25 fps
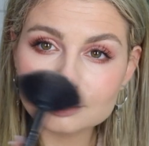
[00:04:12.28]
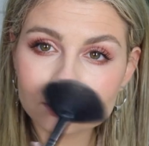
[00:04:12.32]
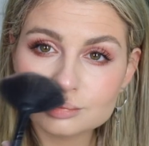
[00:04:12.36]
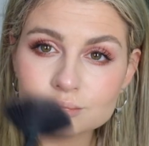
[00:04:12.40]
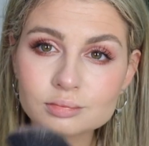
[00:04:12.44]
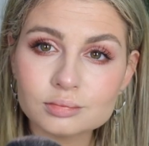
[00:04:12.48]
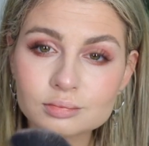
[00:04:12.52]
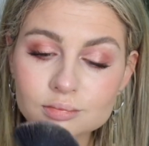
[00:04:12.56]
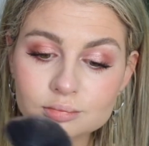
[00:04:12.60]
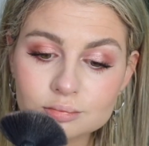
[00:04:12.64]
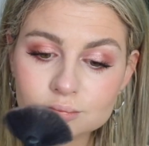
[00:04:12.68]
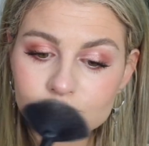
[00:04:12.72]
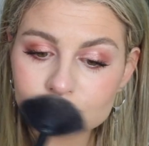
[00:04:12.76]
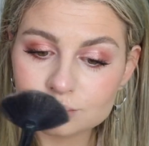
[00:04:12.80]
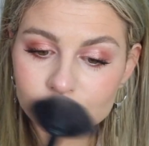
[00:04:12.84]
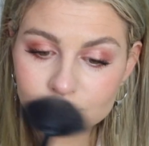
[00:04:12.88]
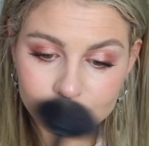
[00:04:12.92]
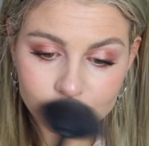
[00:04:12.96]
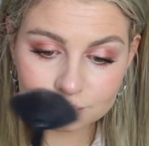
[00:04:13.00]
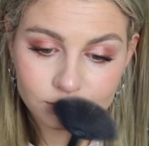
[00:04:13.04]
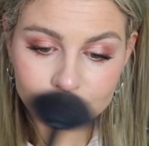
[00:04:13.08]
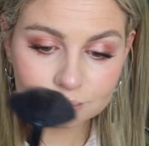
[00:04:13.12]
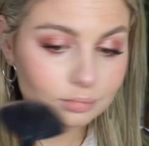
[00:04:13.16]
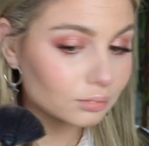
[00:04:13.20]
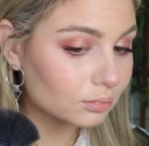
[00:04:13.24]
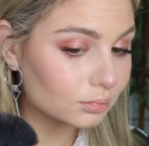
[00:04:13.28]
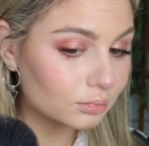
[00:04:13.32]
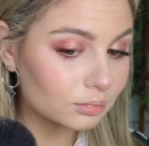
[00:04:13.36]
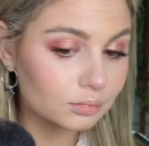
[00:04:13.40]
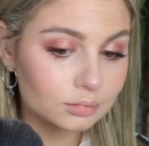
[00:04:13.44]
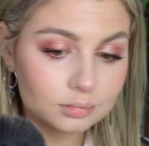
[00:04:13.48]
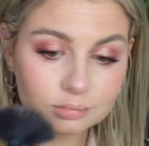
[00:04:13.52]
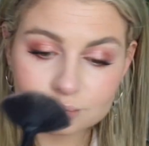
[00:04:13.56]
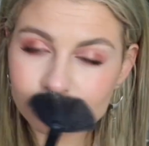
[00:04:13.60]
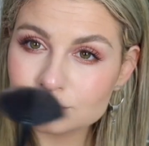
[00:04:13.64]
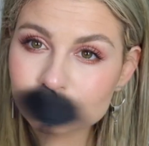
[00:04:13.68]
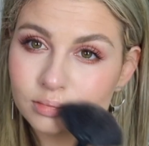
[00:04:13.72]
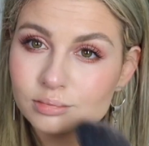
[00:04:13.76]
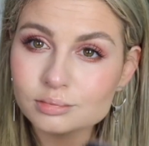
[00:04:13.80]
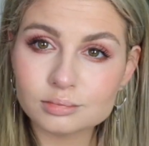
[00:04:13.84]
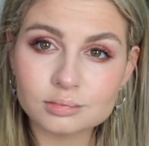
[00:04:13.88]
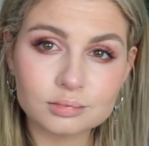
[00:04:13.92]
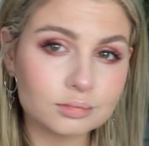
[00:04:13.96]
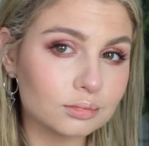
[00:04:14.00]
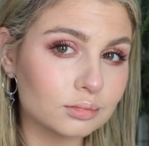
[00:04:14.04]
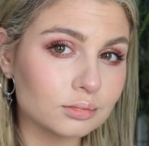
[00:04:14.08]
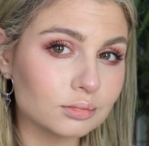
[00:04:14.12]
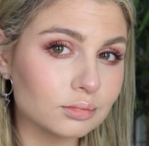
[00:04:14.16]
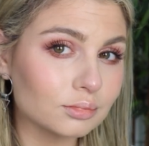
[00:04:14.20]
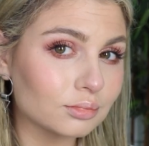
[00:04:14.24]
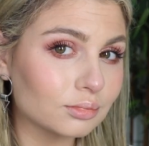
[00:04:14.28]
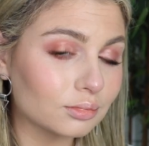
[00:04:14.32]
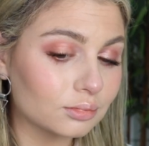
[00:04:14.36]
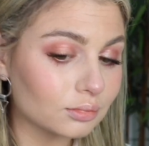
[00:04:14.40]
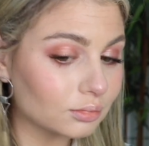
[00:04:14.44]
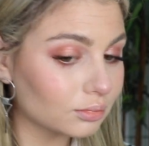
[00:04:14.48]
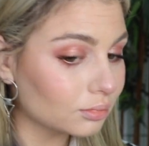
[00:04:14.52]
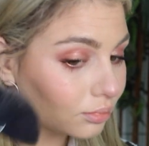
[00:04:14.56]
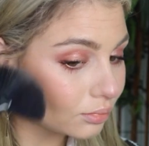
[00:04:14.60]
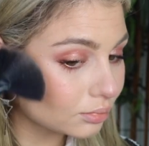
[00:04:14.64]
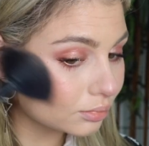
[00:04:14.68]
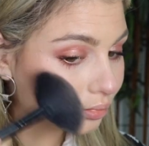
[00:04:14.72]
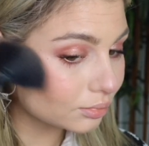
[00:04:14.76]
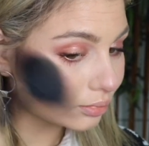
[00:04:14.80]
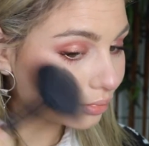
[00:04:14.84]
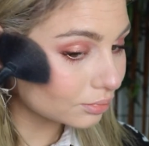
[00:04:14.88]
(no one is talking)